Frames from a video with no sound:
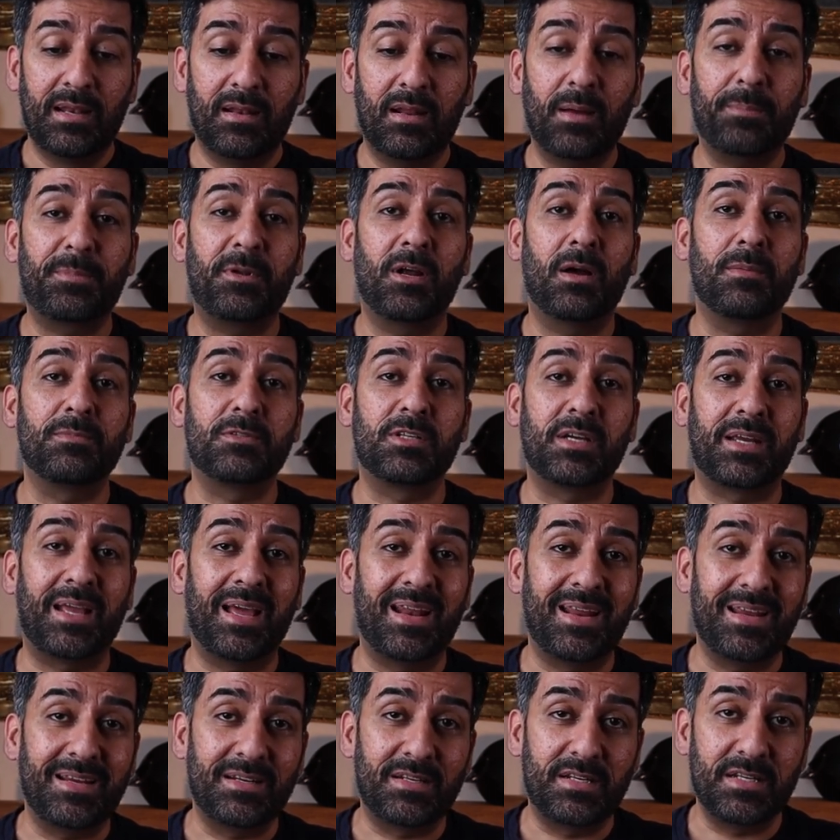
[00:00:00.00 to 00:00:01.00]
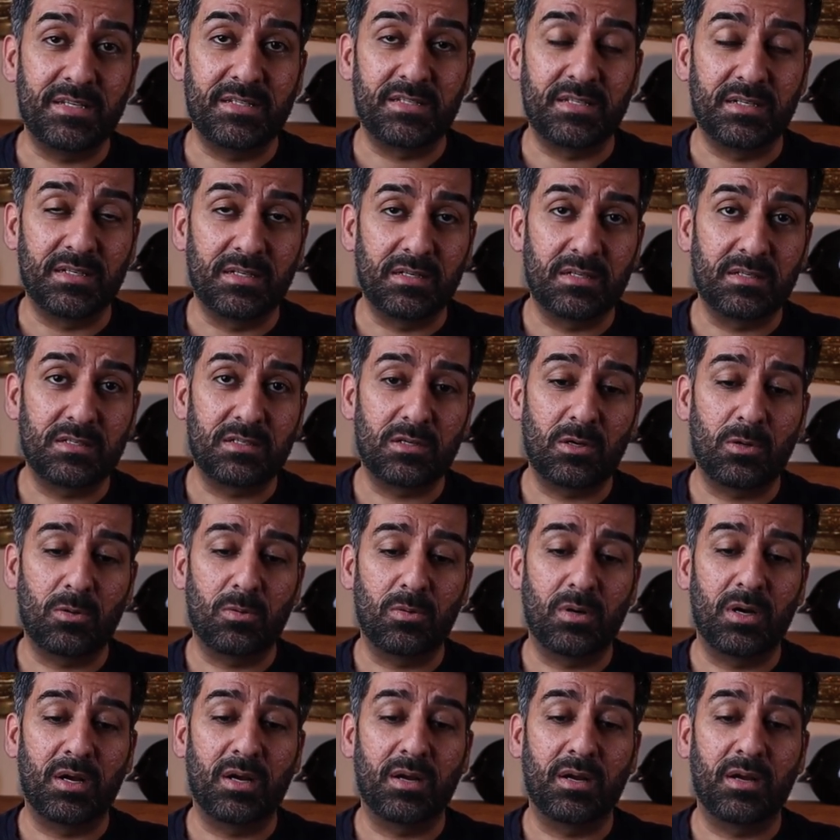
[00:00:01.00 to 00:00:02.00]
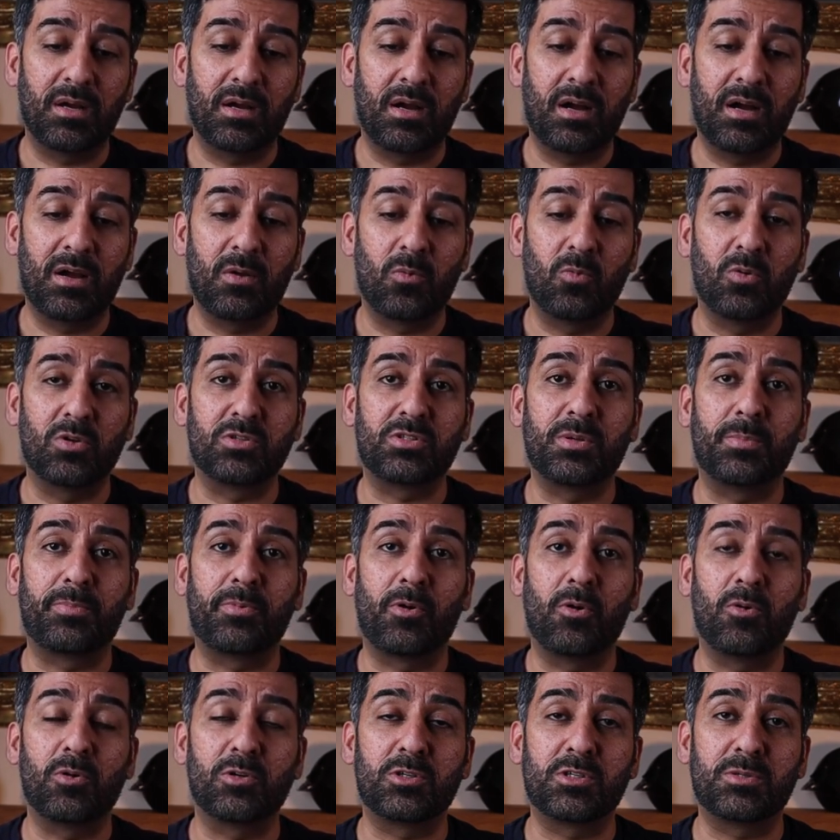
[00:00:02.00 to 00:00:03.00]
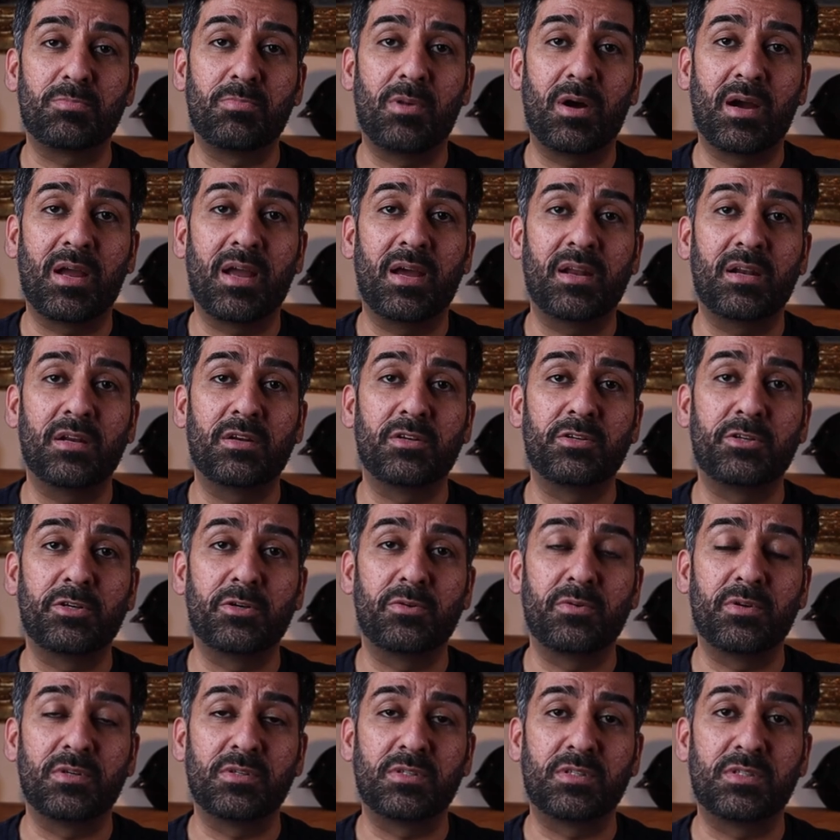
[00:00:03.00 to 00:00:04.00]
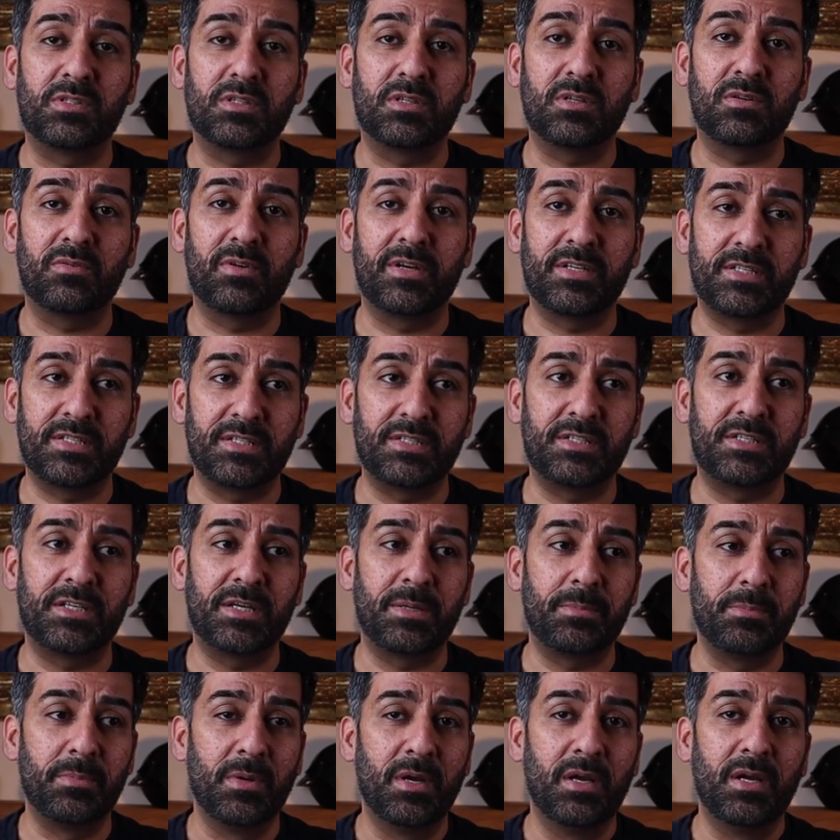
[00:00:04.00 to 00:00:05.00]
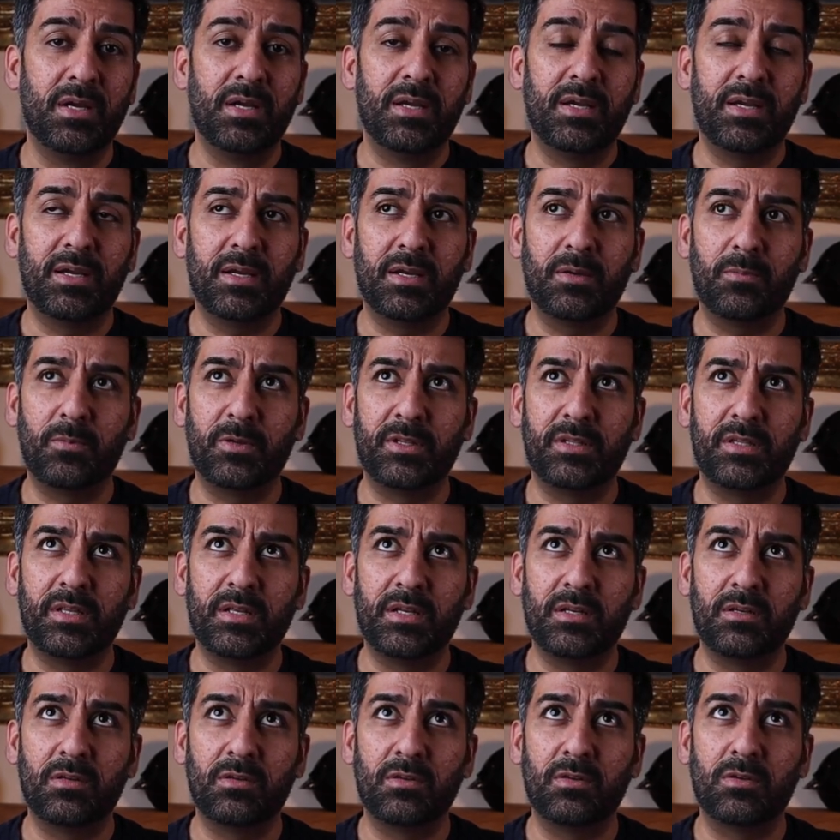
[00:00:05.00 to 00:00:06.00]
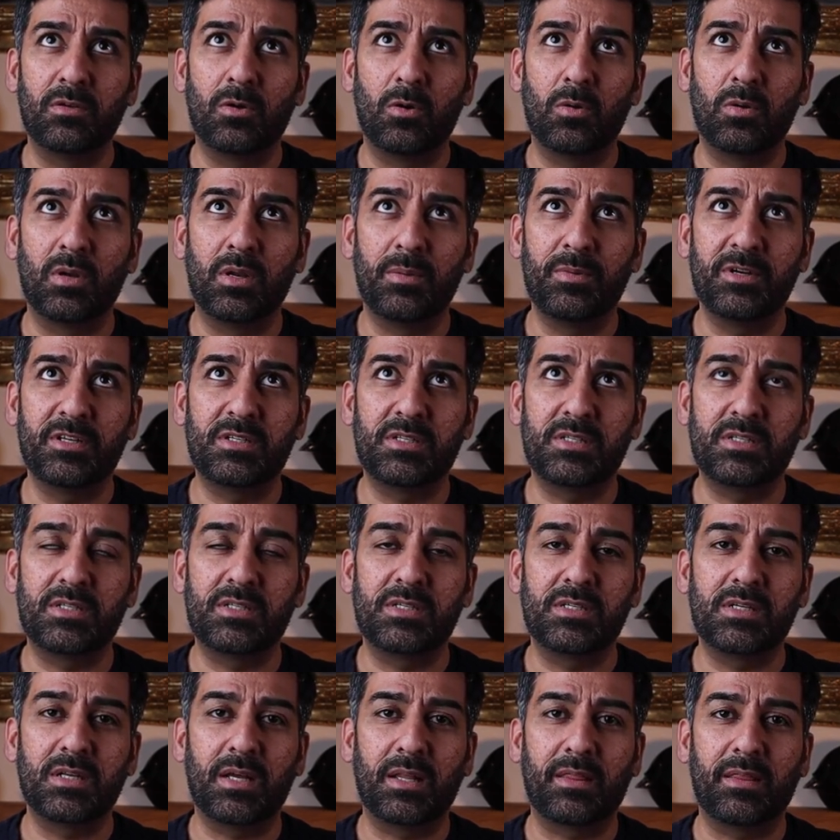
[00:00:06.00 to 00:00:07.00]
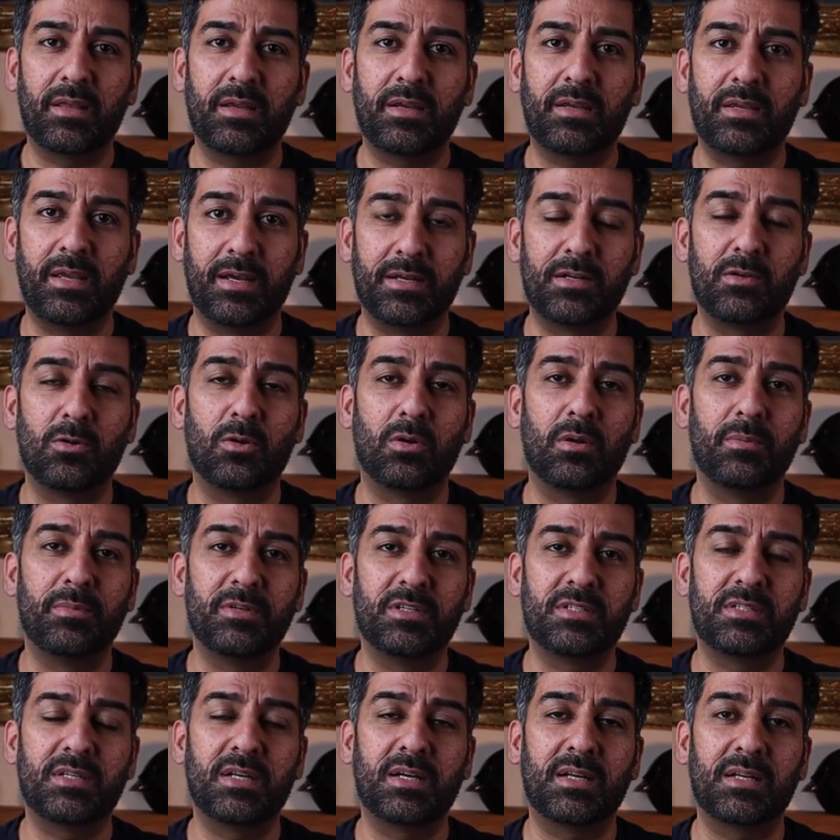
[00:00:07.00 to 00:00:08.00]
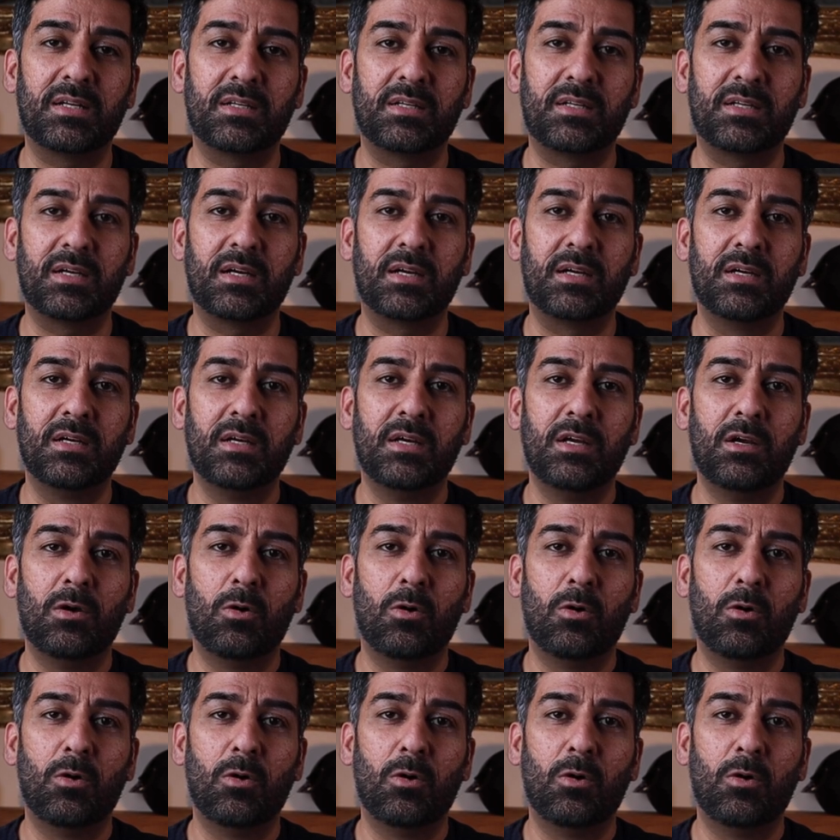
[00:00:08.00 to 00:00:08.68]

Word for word: lap times are getting decent so uh, i was approached by an endurance racing team within no limits i think yeah no limits and uh,